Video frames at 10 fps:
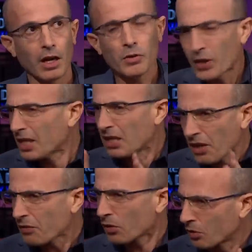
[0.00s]
You can
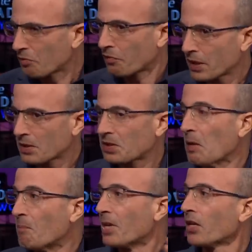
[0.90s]
never convince
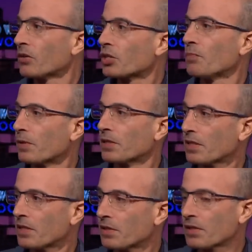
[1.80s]
a million
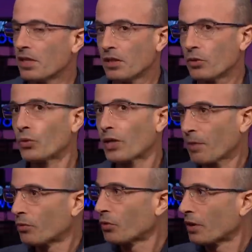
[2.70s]
chimpanzees to
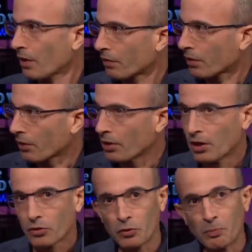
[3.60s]
come together
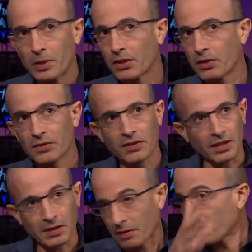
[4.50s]
to build
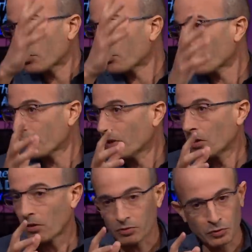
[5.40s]
a cathedral
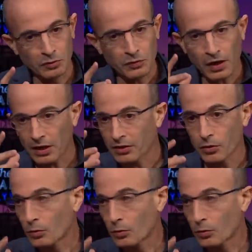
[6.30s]
or to fight a